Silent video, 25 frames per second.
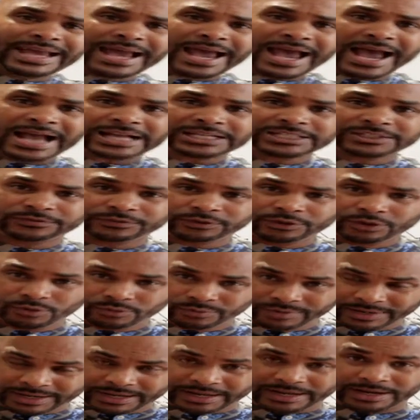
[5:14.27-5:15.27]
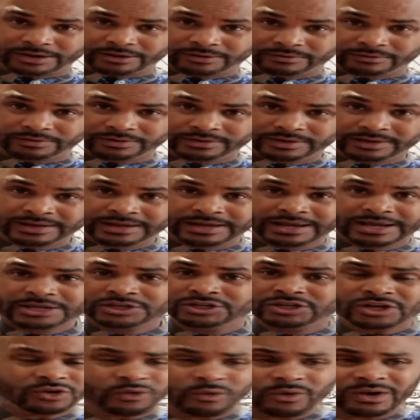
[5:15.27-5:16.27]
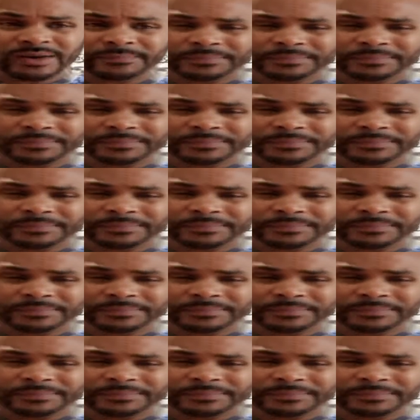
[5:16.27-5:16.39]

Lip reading: cash flow now. You don't